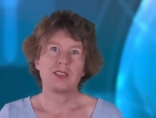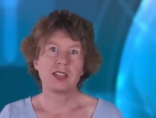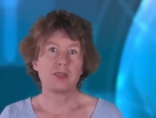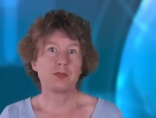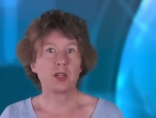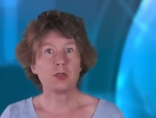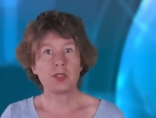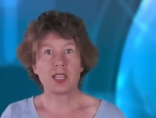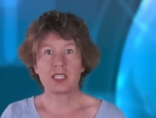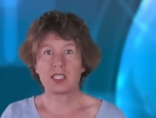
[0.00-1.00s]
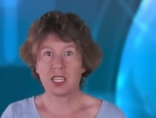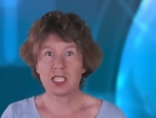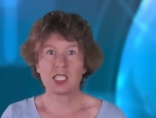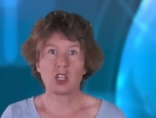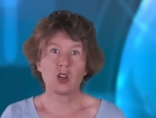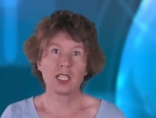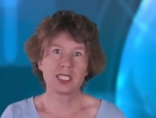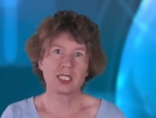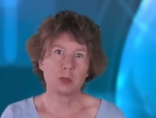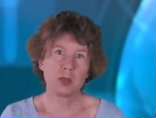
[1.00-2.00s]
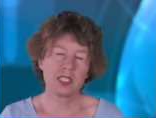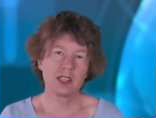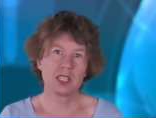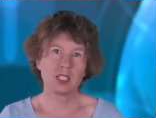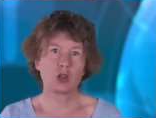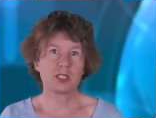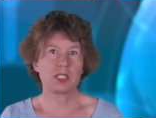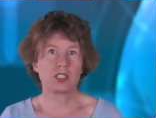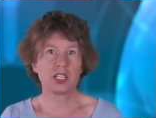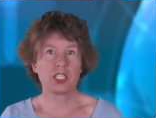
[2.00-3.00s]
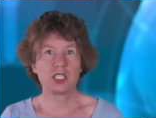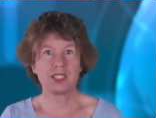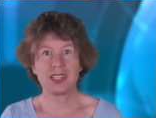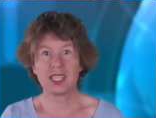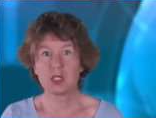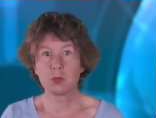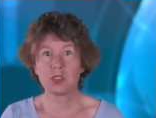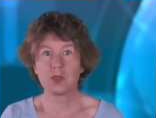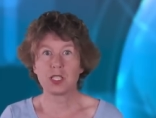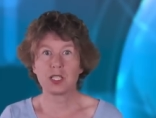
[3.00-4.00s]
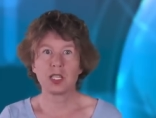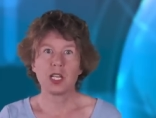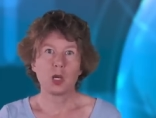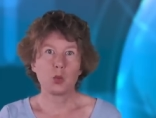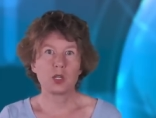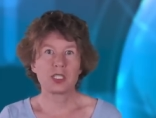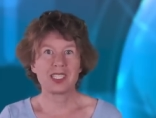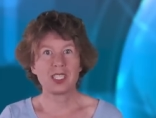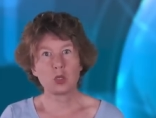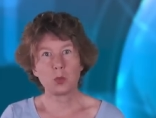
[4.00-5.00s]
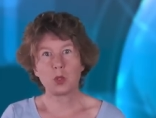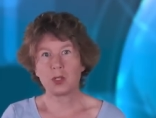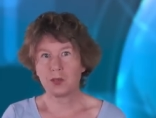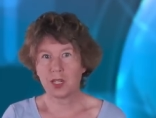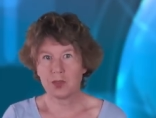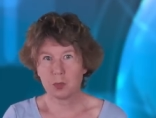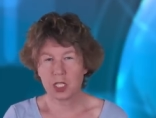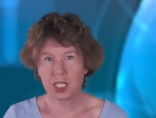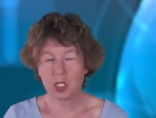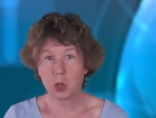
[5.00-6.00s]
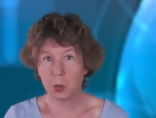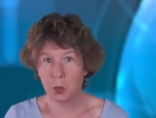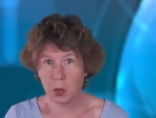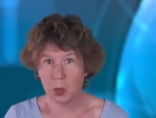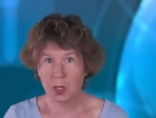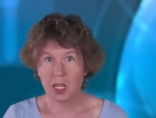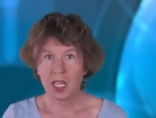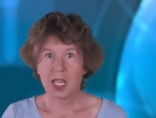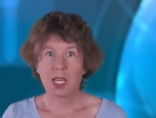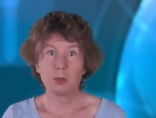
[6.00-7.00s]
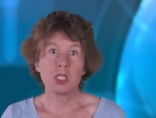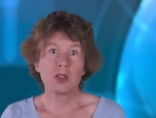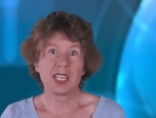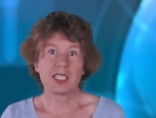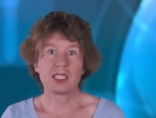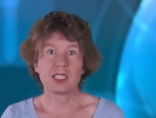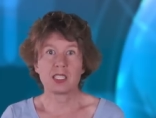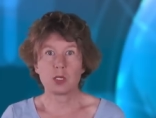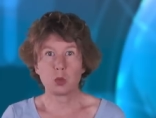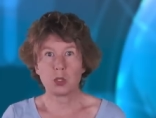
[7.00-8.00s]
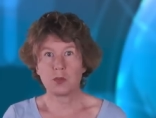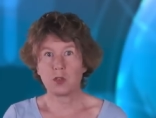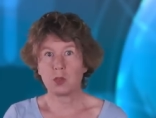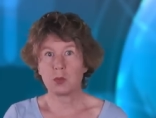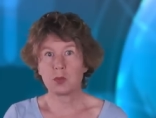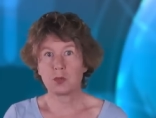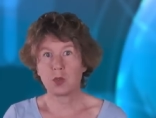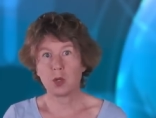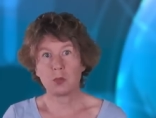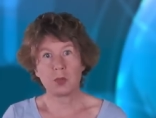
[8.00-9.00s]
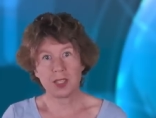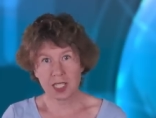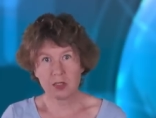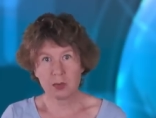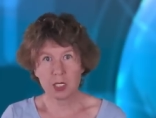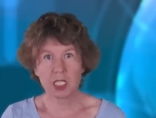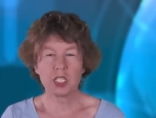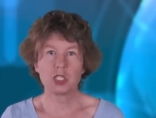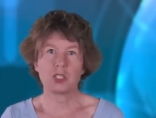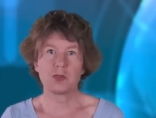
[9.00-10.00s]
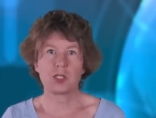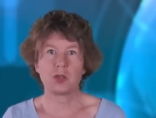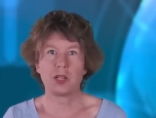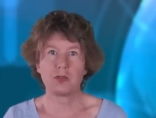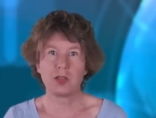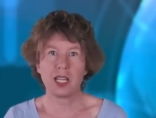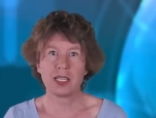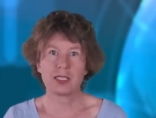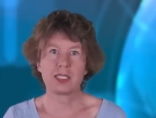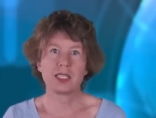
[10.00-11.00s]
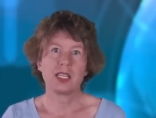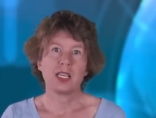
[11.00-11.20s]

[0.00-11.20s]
They found that as long as the methane concentration in the atmosphere was 0.5% or more, amino acids were formed from their imitation of solar flares.